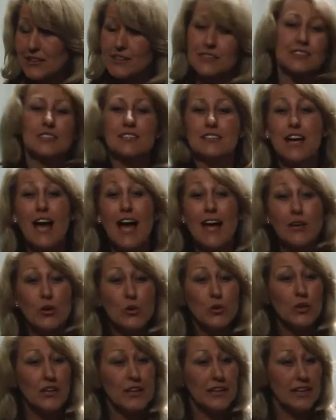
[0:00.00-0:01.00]
is to start
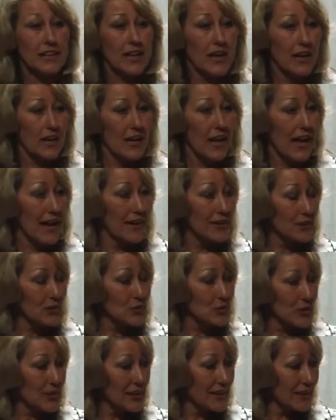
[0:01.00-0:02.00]
looking at how you're
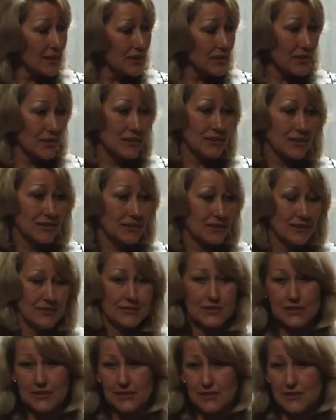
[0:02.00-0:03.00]
treating your
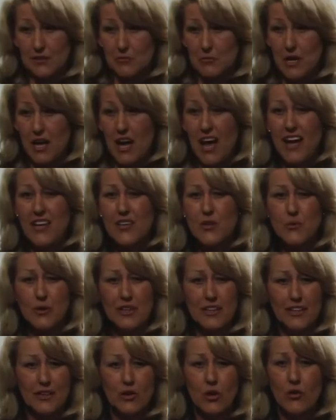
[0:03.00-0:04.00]
digestive system. Are you
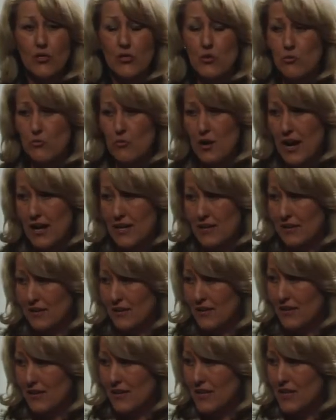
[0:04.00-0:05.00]
eating on the run?
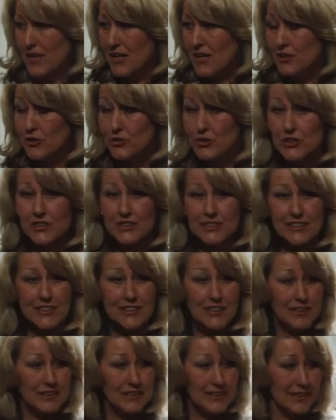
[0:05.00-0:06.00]
Do you sit
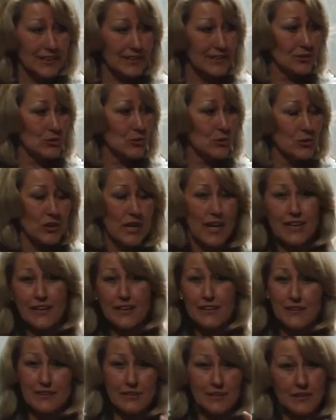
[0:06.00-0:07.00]
at your desk all
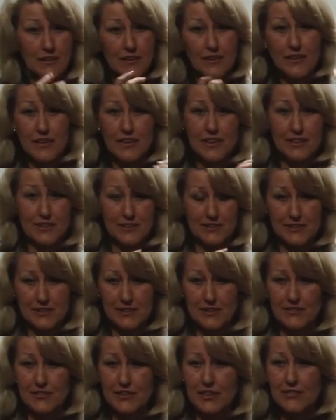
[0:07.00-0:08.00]
day and eat?
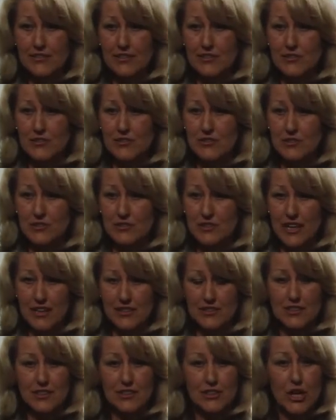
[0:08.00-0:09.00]
Have you ever
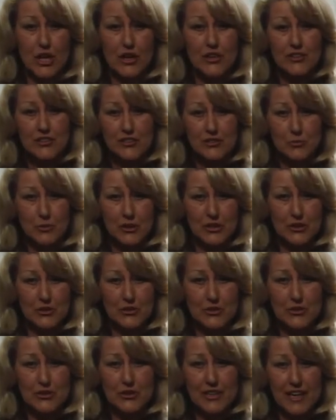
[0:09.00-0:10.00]
actually noticed when you
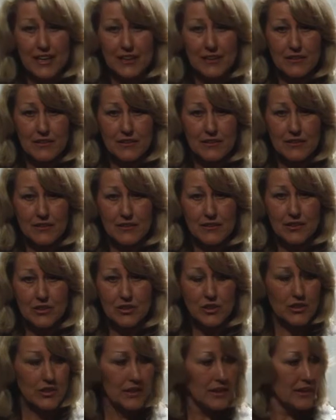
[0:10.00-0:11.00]
do that?
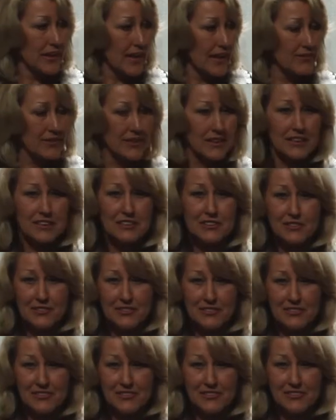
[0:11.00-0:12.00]
You think you haven't eaten?
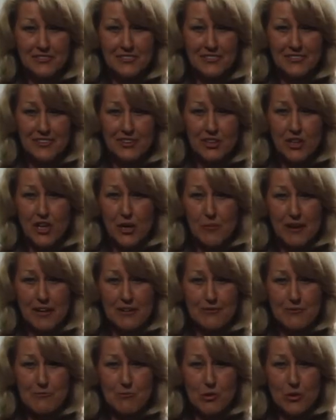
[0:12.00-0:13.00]
You go
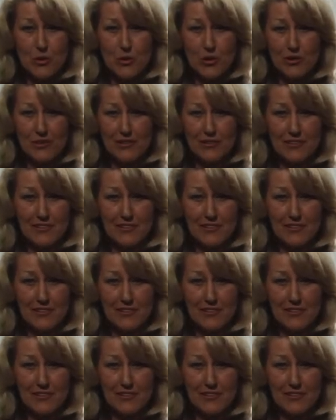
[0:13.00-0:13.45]
back for more?